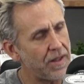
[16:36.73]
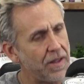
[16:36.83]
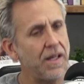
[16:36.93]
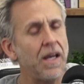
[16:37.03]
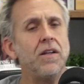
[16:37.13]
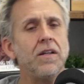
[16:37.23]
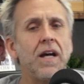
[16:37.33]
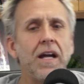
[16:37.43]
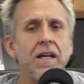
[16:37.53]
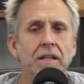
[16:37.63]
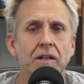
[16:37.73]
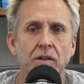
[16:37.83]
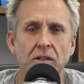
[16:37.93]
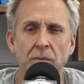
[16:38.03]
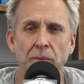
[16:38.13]
They had a guy in there
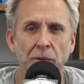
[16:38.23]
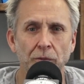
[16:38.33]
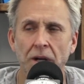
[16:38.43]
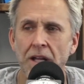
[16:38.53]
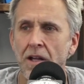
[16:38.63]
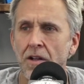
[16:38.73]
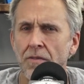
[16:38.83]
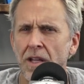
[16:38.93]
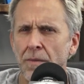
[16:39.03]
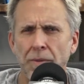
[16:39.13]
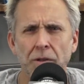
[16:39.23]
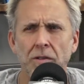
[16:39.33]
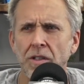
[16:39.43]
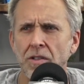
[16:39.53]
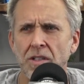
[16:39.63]
that they pulled right out of like
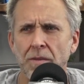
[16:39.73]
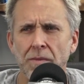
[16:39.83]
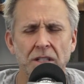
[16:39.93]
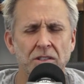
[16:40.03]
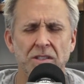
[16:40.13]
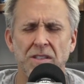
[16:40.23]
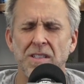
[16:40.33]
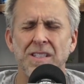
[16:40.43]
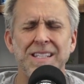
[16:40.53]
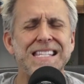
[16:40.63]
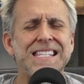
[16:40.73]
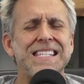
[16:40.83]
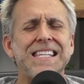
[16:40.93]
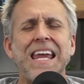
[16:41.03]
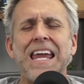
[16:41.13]
Berkeley or something, like just this
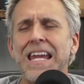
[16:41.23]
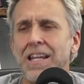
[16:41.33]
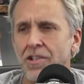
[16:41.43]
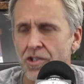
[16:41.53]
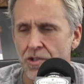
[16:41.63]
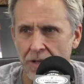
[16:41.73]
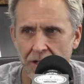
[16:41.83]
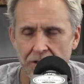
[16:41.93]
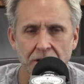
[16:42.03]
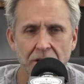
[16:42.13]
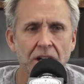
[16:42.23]
insane shredder,